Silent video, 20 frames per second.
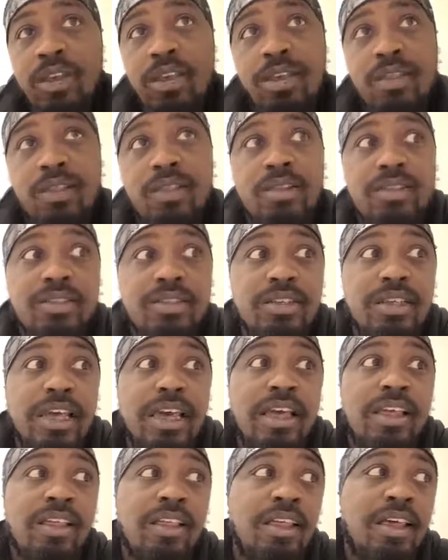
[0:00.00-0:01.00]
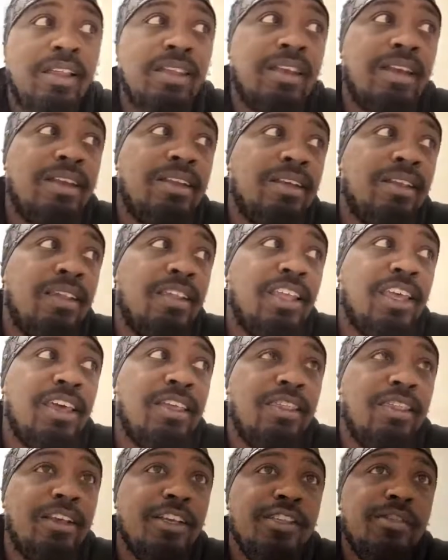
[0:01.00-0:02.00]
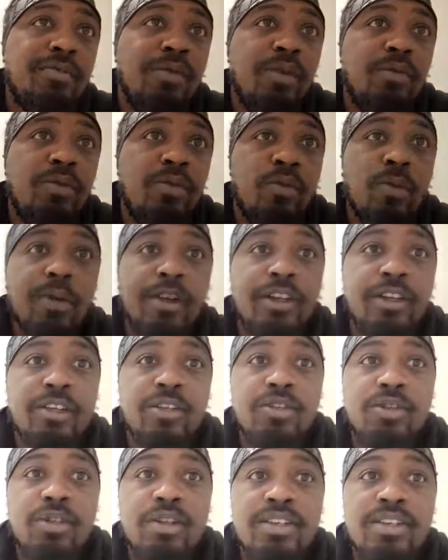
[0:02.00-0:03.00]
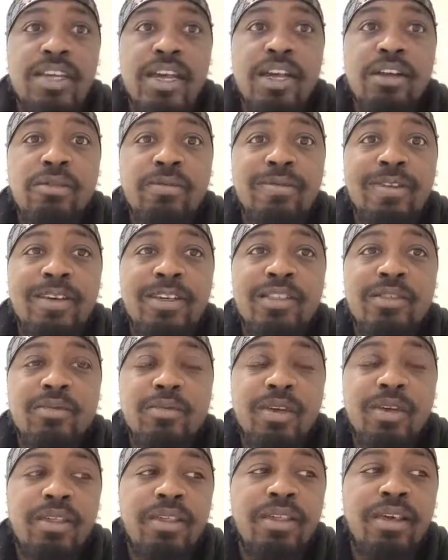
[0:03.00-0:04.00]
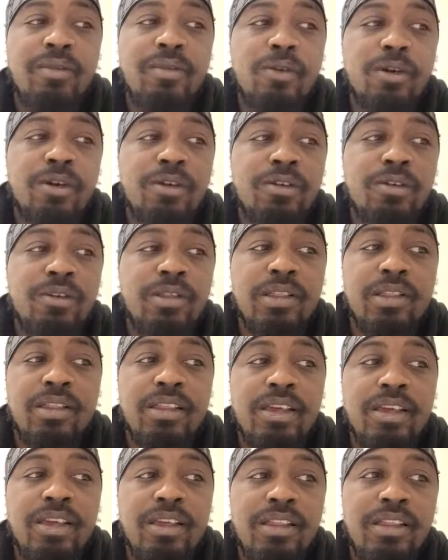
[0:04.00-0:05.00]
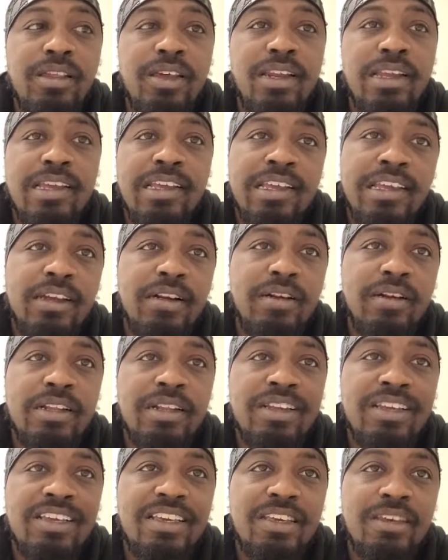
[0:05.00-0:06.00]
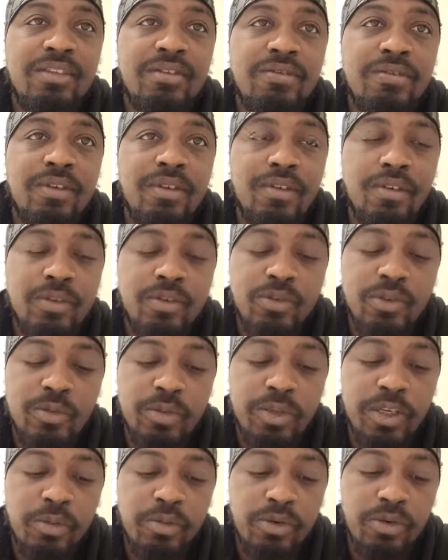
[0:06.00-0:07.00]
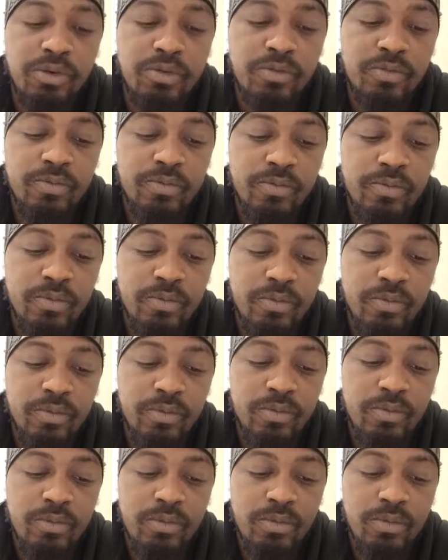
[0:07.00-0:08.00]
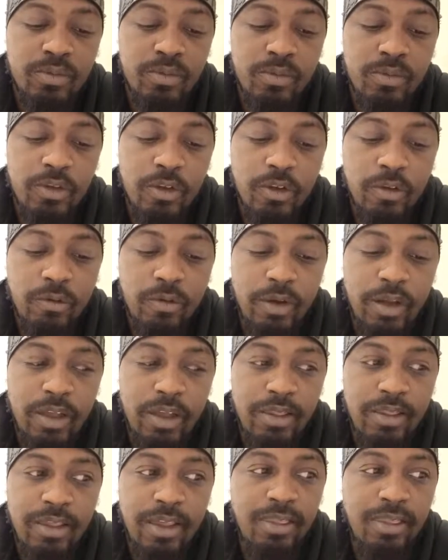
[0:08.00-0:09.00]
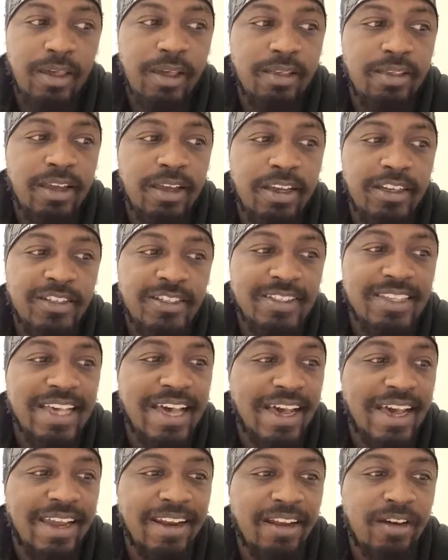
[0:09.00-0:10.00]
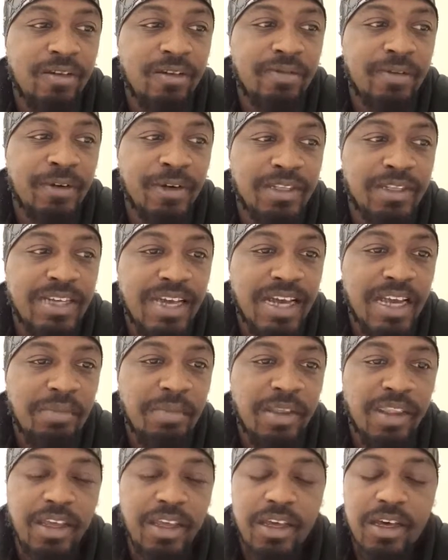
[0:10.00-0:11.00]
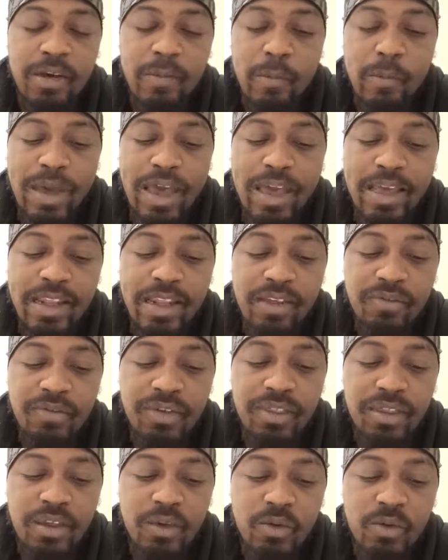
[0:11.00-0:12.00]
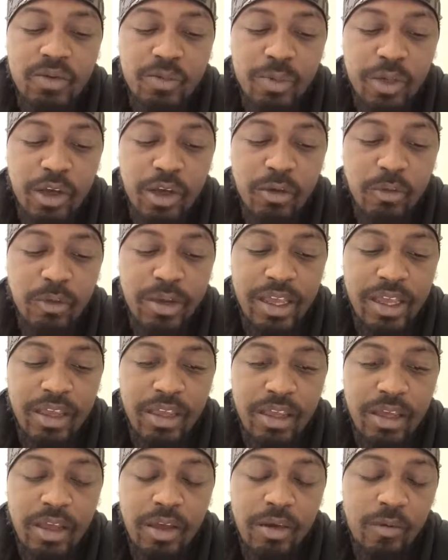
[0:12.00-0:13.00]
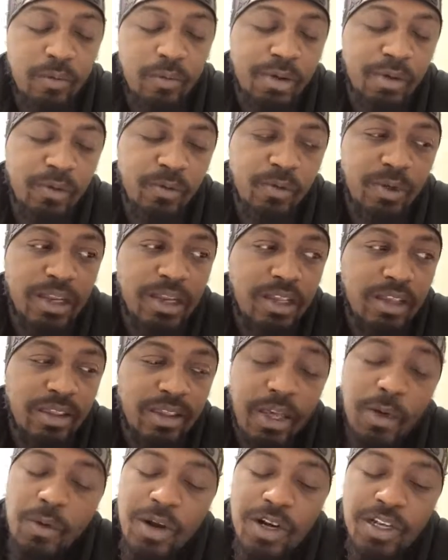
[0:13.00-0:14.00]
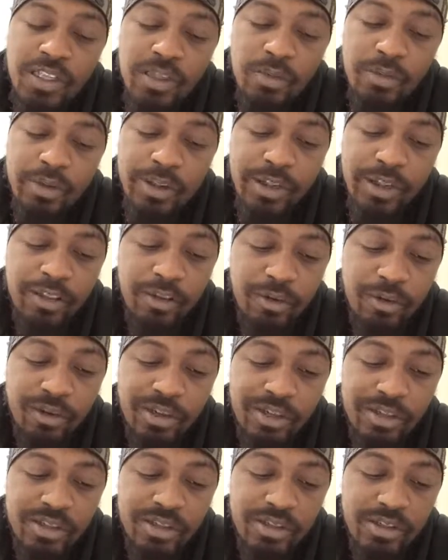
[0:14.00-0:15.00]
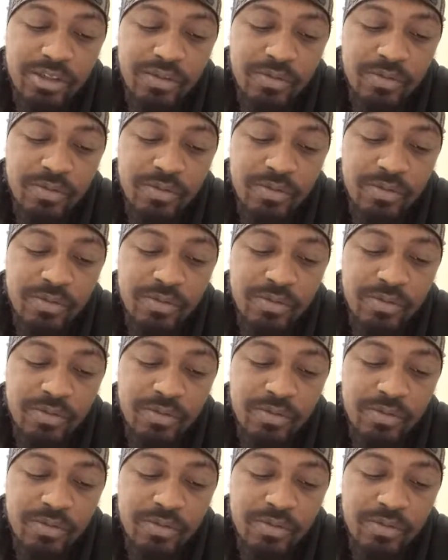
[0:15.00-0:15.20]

listen. At the end of the day, these people weren't going to do the sacrifice, but they weren't. They didn't care to leave those people, right? They thought they could just hide out for a time and then come back and everything was be all right. But really, they wanted to be like the Greeks,